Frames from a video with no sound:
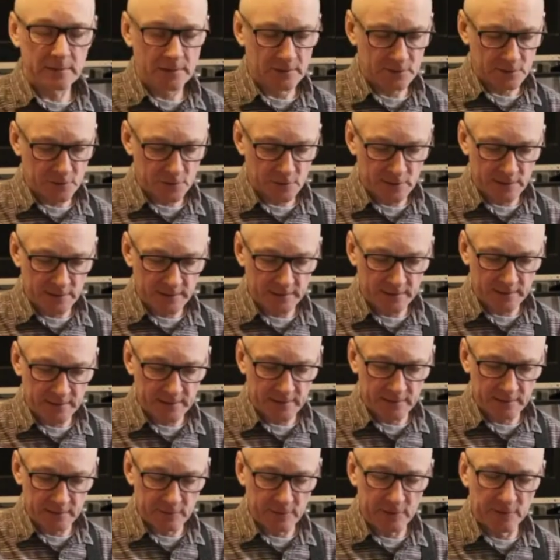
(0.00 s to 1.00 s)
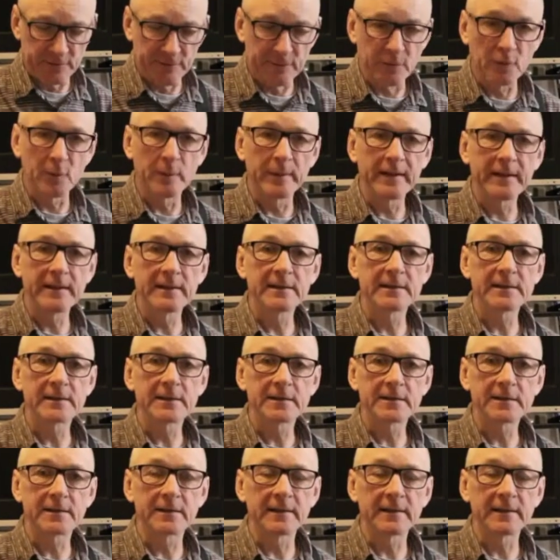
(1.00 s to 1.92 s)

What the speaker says: So let's try doing that, doing our 4 beats.